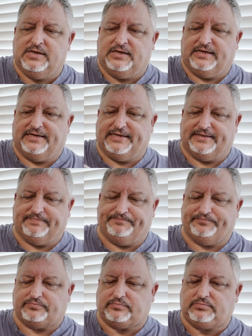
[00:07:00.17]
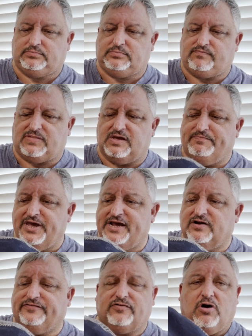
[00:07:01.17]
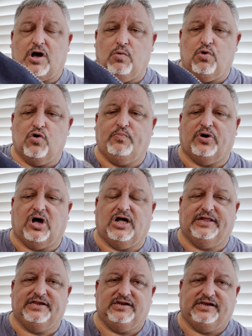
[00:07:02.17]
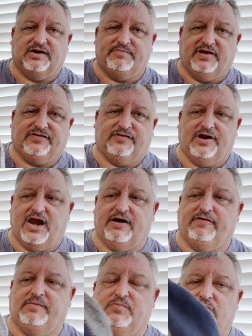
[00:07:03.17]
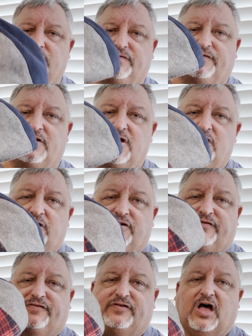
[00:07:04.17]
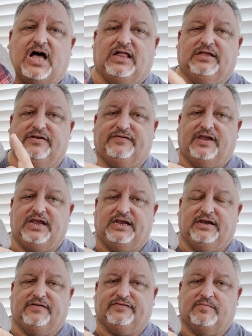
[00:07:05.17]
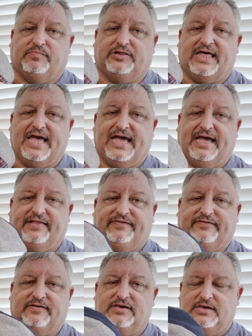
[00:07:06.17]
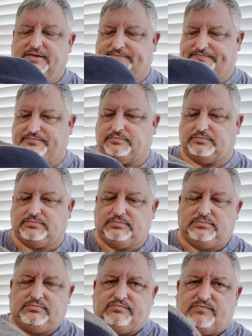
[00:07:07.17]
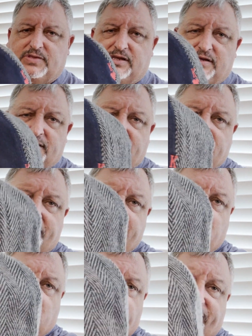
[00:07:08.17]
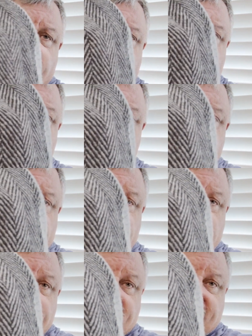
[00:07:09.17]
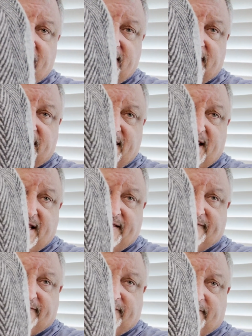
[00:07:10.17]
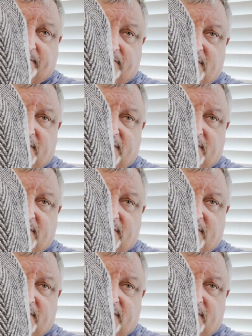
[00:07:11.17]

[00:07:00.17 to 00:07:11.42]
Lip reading: Panels are all wool poly. You can get a mix of your herringbones, your solids, and some plaids. It also had, just like the ace,